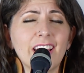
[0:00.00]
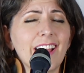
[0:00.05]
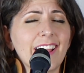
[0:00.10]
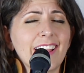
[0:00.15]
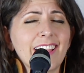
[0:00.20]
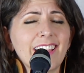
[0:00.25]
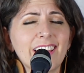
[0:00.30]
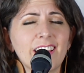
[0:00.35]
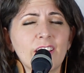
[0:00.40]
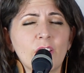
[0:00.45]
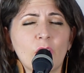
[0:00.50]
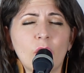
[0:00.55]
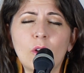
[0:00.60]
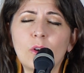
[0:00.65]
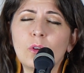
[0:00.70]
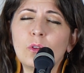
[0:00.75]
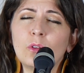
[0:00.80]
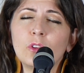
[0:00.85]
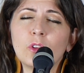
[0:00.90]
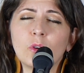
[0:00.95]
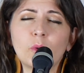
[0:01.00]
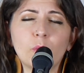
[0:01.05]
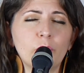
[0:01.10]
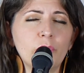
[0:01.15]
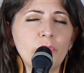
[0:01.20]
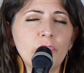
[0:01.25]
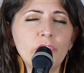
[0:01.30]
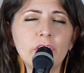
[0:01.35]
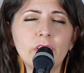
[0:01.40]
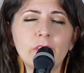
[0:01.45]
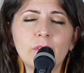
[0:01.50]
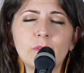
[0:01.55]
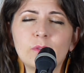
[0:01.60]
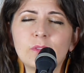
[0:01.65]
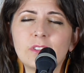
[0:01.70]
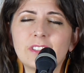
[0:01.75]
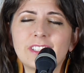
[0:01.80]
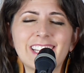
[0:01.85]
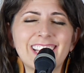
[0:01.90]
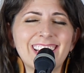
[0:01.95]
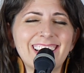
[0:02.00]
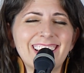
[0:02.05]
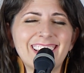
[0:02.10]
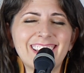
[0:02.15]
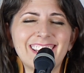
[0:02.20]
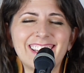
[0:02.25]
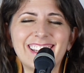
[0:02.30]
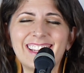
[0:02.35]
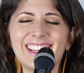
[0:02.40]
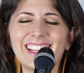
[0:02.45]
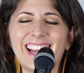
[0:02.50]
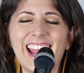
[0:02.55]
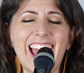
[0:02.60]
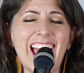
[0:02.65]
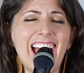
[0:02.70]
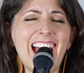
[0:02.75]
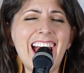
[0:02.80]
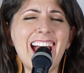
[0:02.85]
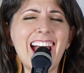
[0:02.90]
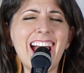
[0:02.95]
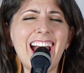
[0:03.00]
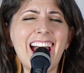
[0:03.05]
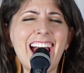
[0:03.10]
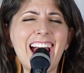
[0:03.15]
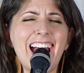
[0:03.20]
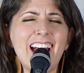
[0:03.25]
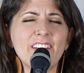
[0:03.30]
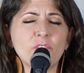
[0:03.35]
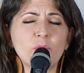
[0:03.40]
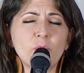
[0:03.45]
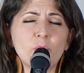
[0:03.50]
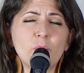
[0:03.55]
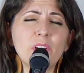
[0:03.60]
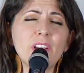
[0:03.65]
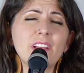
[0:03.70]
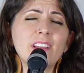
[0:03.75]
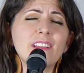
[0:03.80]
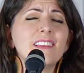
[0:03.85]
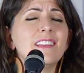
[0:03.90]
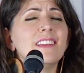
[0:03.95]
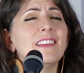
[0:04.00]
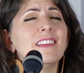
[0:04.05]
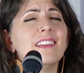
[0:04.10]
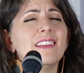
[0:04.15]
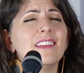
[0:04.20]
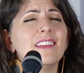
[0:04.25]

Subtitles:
you take it whole or would you take it half away?